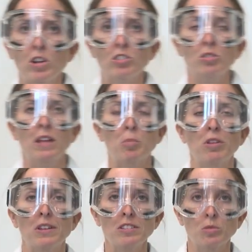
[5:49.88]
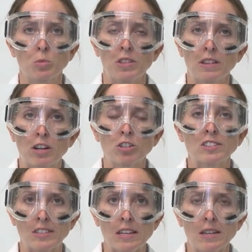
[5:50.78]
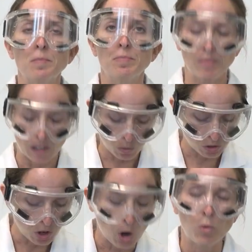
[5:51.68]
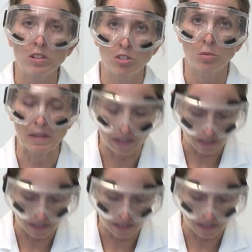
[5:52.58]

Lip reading: I'm going to label this with a letter C. It was known to